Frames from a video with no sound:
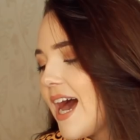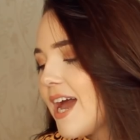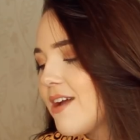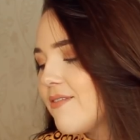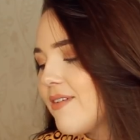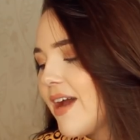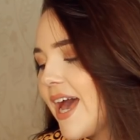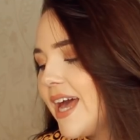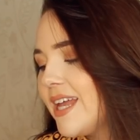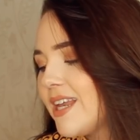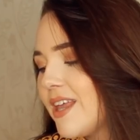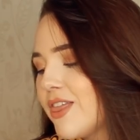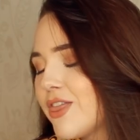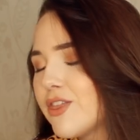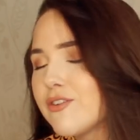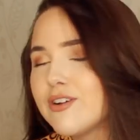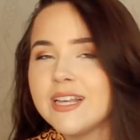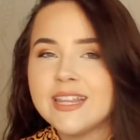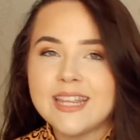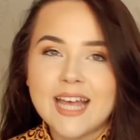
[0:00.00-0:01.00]
I read
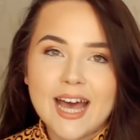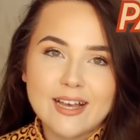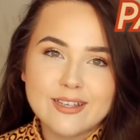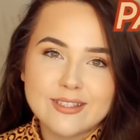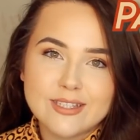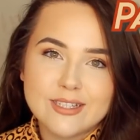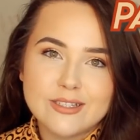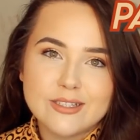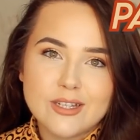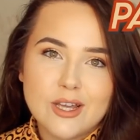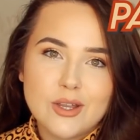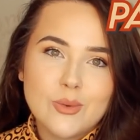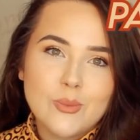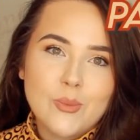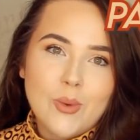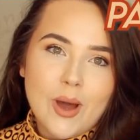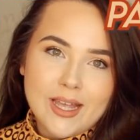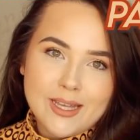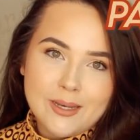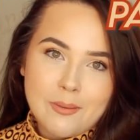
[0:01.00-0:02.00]
three thousand and
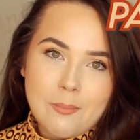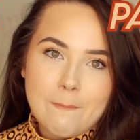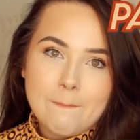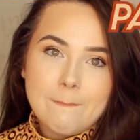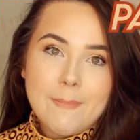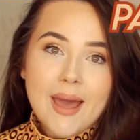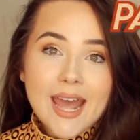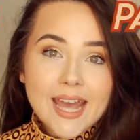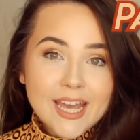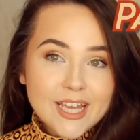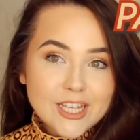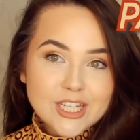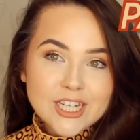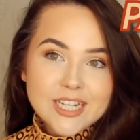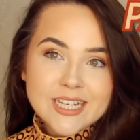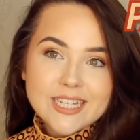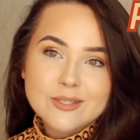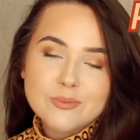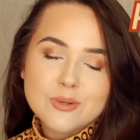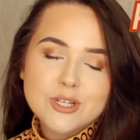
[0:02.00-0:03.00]
one
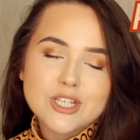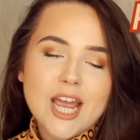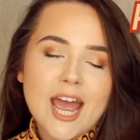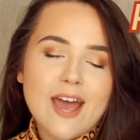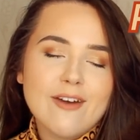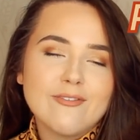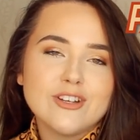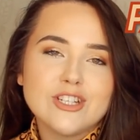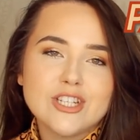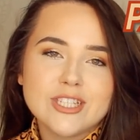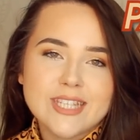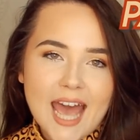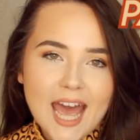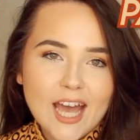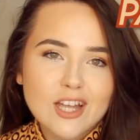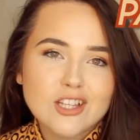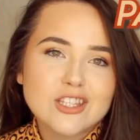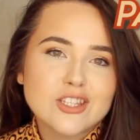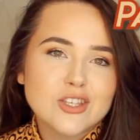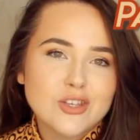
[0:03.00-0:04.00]
pages, which averages
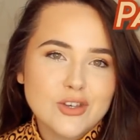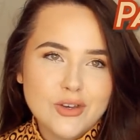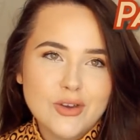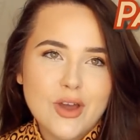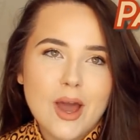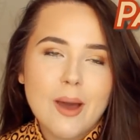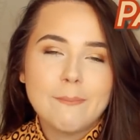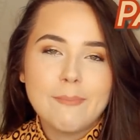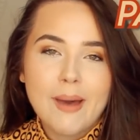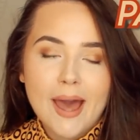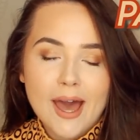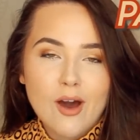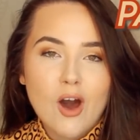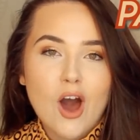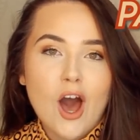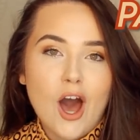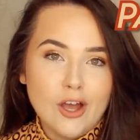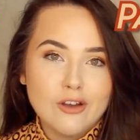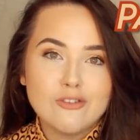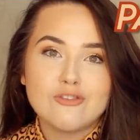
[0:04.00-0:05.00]
out to about
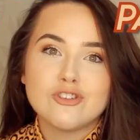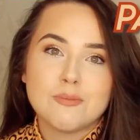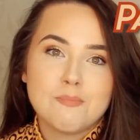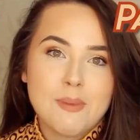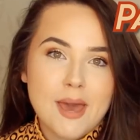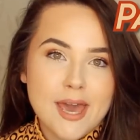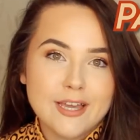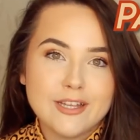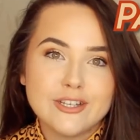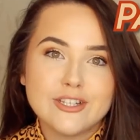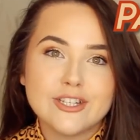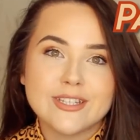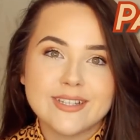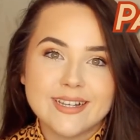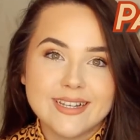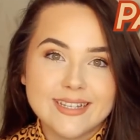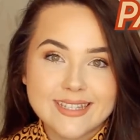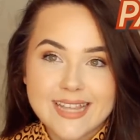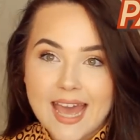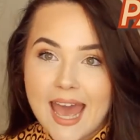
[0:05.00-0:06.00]
one hundred pages
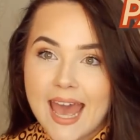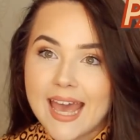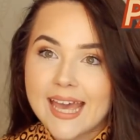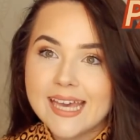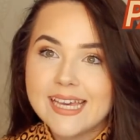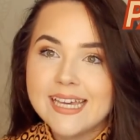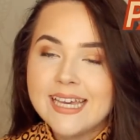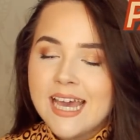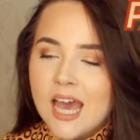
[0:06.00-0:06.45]
a day,